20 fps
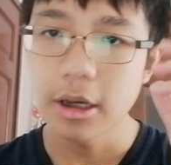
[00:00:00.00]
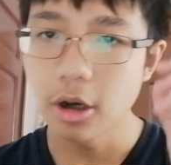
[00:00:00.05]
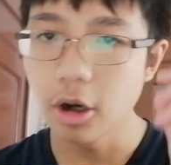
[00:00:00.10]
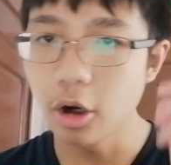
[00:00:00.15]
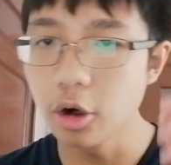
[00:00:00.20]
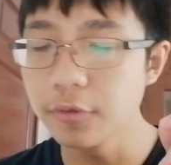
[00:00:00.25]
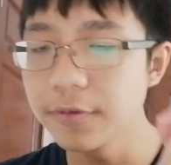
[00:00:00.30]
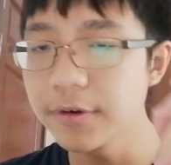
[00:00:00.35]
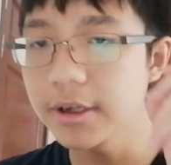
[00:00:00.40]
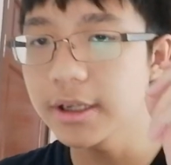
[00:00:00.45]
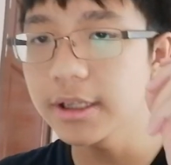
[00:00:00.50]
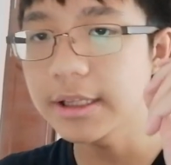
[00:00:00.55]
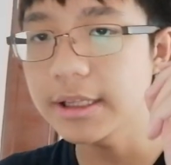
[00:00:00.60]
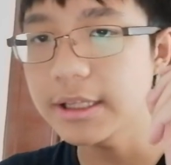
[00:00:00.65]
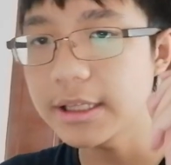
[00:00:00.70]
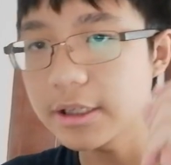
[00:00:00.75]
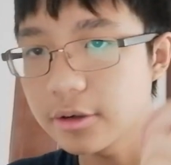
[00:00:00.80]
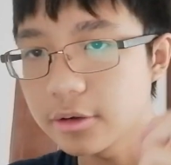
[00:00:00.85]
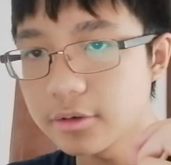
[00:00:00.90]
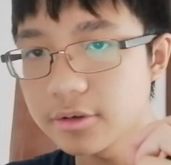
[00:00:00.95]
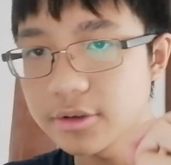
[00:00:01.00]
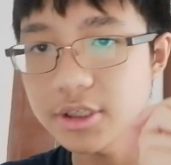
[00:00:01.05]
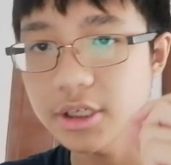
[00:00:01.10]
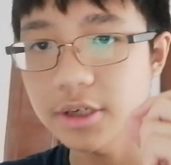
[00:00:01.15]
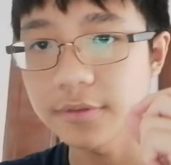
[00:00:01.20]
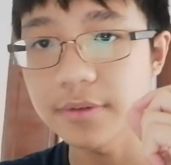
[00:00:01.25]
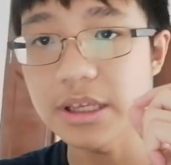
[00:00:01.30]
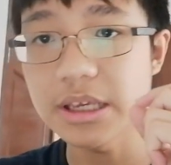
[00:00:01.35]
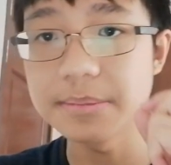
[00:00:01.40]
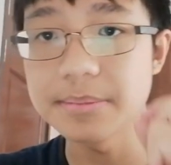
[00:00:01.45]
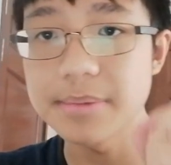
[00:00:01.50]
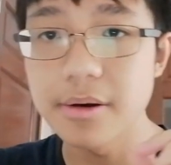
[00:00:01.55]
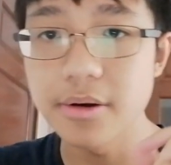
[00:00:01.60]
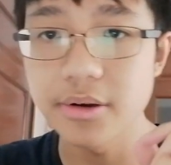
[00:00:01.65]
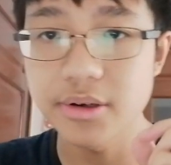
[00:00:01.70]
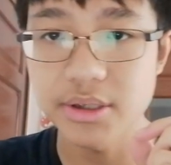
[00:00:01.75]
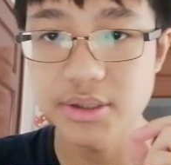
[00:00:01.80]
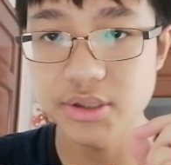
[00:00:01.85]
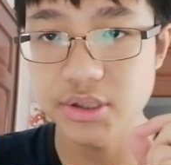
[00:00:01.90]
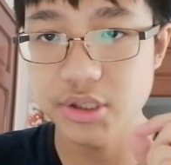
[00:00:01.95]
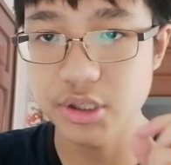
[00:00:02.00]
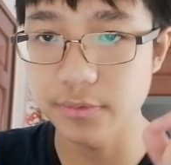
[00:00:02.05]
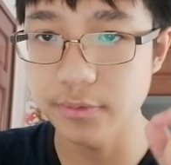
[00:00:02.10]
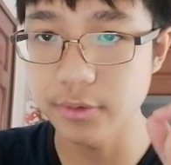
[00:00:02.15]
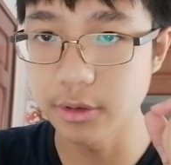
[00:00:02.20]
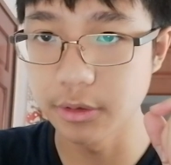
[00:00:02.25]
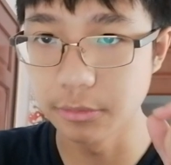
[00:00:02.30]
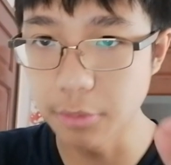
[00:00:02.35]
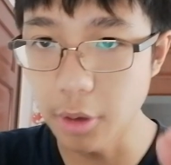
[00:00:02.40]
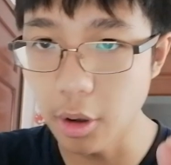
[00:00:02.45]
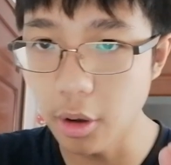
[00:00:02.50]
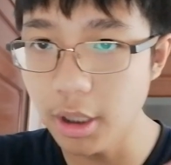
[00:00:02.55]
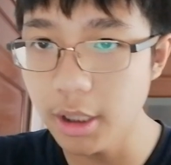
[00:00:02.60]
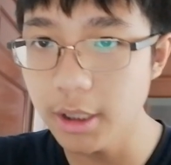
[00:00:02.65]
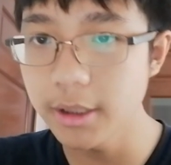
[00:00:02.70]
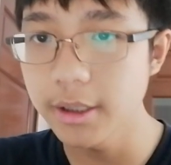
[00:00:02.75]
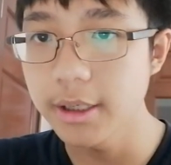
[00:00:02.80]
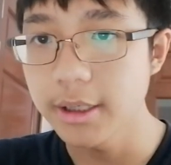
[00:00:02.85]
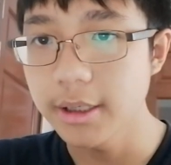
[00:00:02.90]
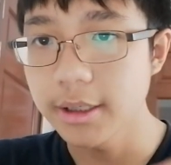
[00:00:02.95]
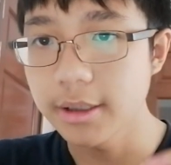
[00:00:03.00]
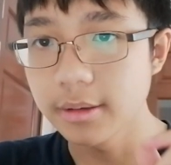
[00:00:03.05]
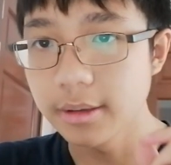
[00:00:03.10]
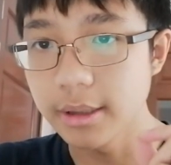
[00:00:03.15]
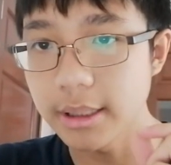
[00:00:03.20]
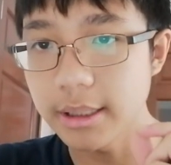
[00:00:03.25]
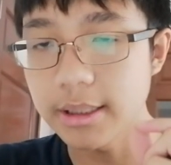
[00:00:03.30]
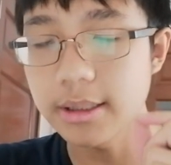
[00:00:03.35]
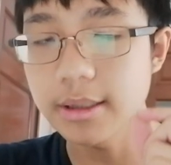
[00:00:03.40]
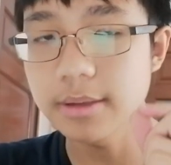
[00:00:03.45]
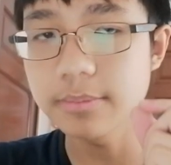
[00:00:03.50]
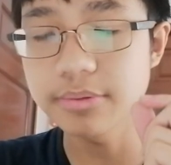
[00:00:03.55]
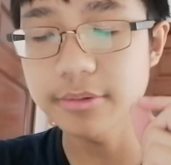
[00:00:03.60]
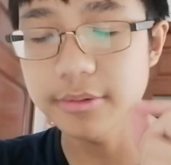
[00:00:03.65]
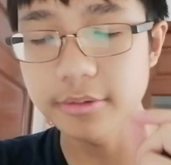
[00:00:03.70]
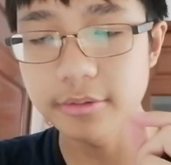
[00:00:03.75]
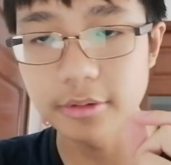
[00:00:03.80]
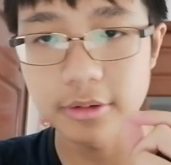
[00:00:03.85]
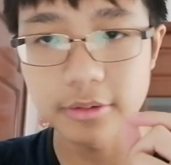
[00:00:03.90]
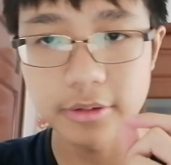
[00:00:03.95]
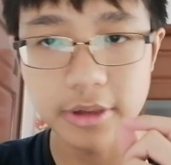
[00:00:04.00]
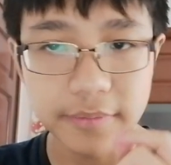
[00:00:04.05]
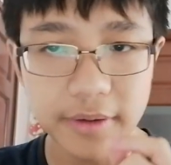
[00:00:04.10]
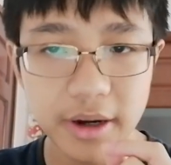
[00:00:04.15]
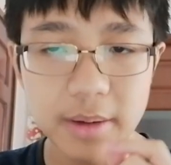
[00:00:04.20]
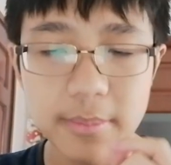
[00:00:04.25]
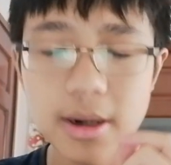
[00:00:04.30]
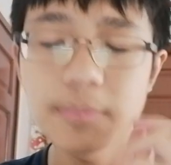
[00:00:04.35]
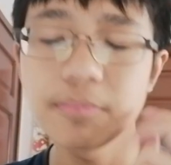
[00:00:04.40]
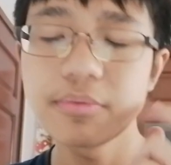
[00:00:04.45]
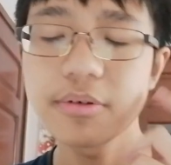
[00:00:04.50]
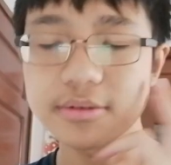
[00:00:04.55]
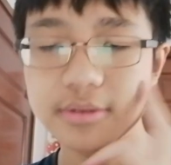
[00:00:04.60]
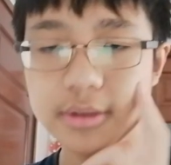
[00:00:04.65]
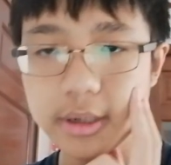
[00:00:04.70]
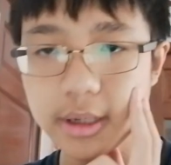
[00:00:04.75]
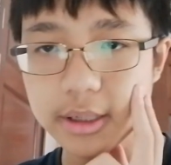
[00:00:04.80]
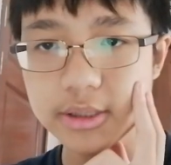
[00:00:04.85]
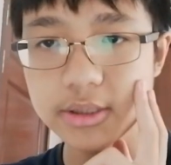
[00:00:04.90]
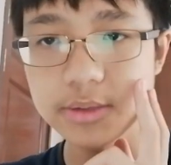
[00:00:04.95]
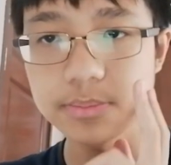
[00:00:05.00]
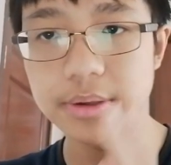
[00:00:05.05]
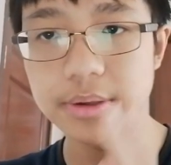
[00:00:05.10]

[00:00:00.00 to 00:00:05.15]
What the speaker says: Over the course of the American Civil War, the development of prosthetics